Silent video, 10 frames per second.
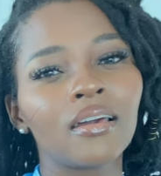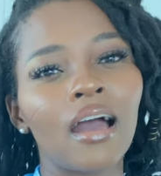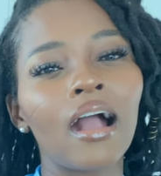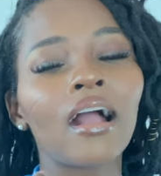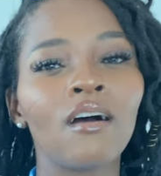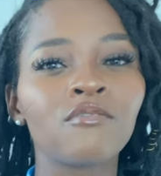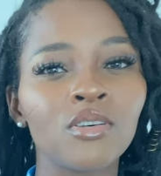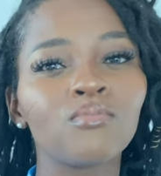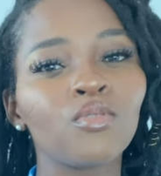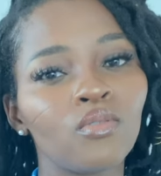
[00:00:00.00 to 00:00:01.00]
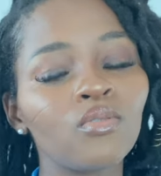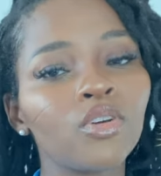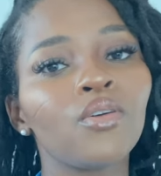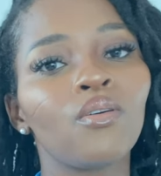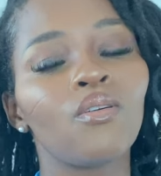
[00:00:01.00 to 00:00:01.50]
uncomfortable, you
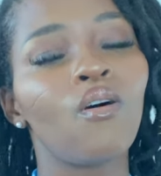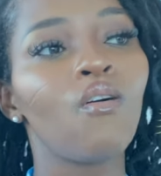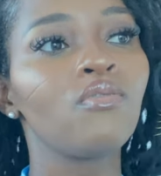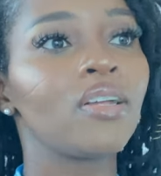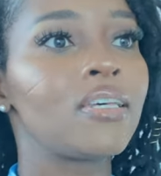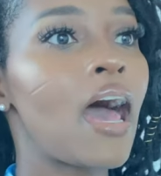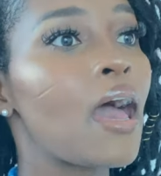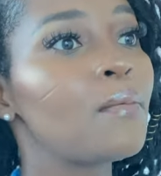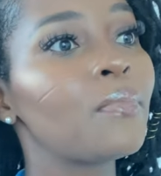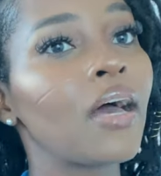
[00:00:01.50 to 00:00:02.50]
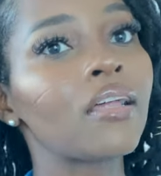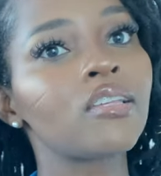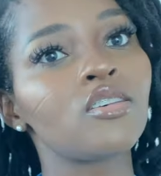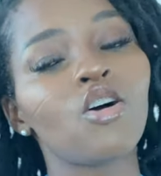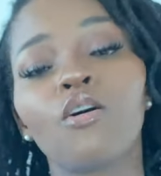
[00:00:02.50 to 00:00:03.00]
know, over time,
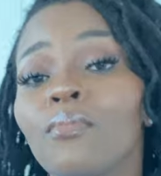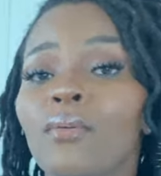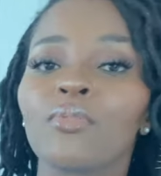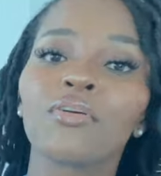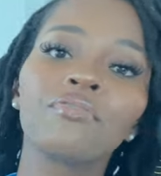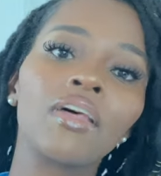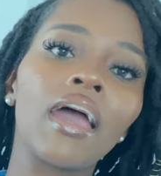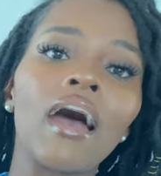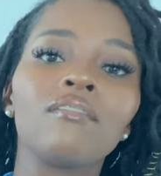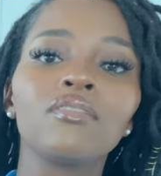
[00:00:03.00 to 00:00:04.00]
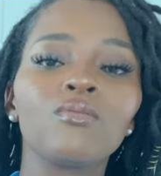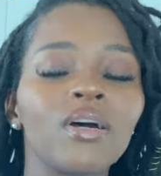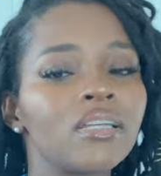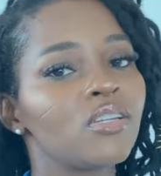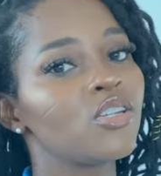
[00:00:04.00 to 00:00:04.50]
but on my birthday I even
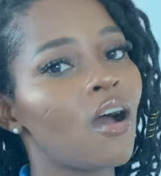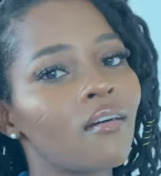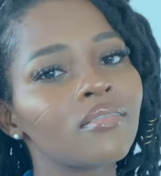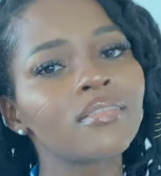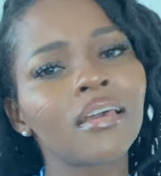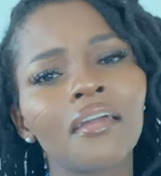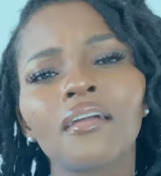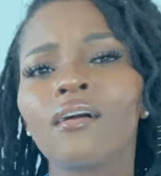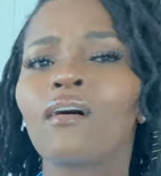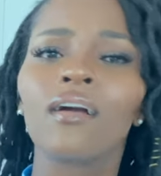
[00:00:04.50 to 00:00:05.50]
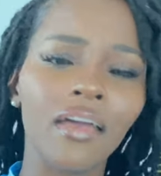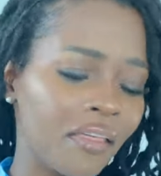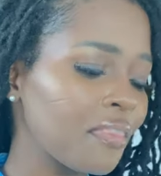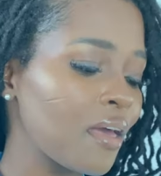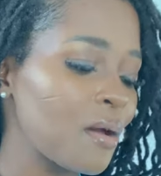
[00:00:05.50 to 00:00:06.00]
went dancing
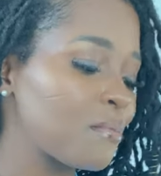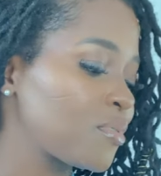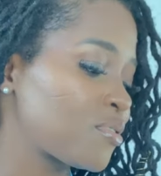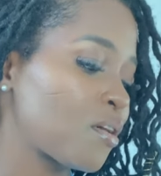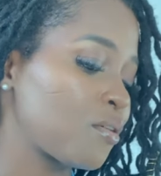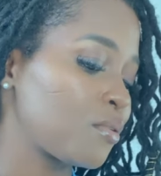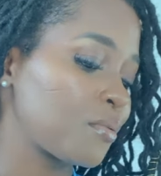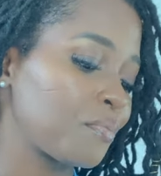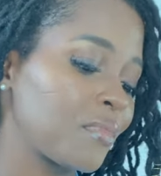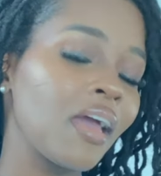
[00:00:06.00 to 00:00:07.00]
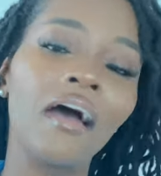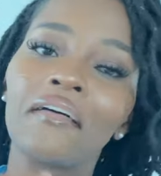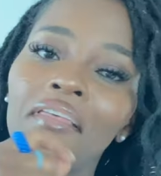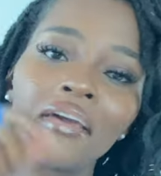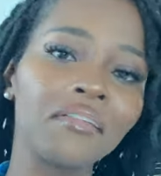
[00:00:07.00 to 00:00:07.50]
in them. So yeah,
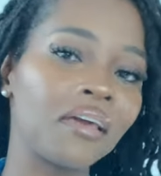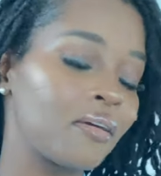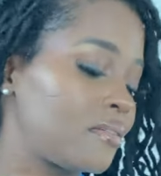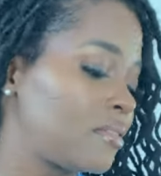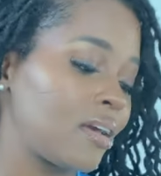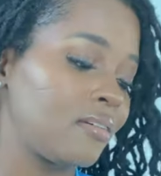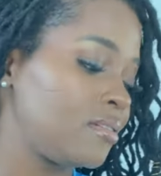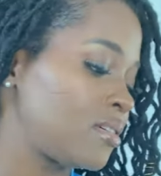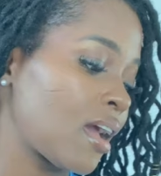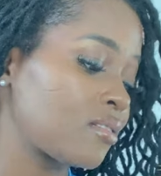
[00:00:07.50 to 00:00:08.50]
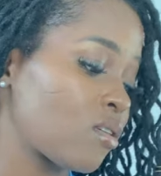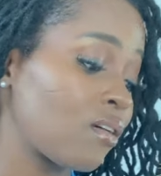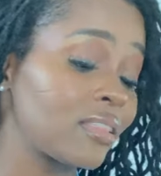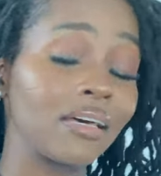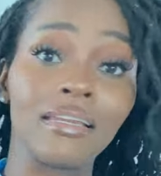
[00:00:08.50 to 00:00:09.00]
they checked
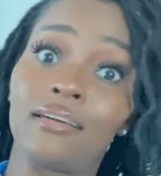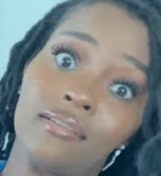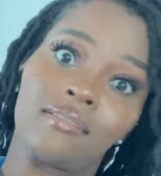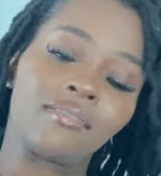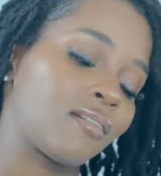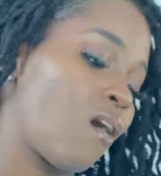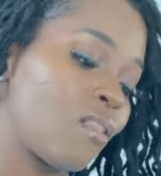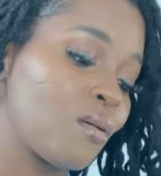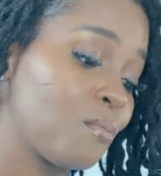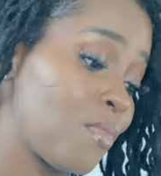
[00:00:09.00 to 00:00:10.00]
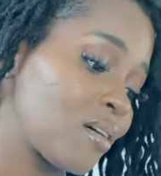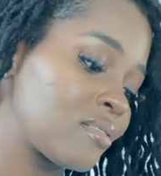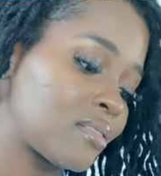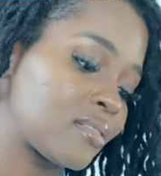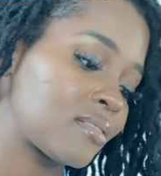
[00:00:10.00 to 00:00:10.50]
all the lists, all the
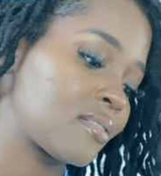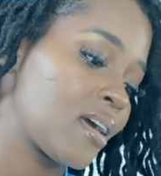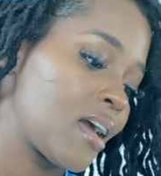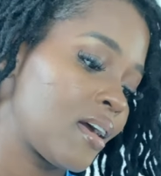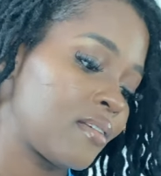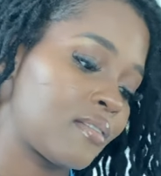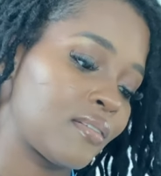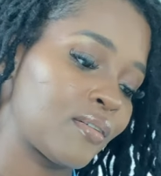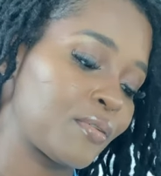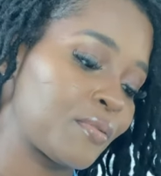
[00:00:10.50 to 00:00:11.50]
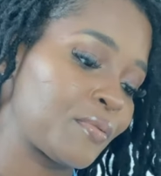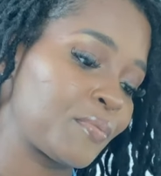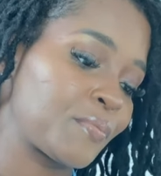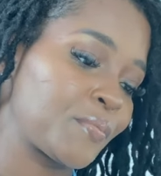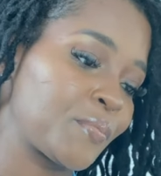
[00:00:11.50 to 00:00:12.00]
boxes. So
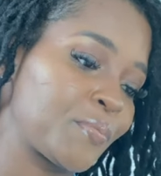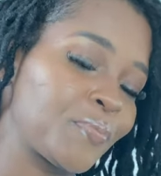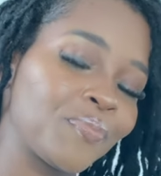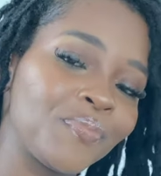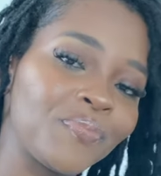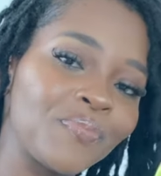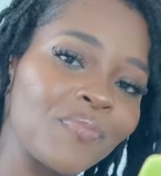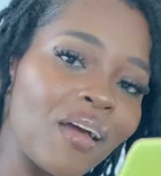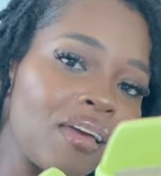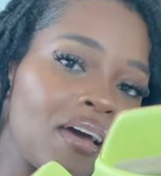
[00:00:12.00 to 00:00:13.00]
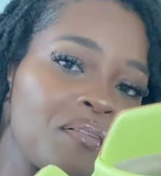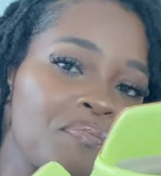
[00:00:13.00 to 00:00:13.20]
yeah.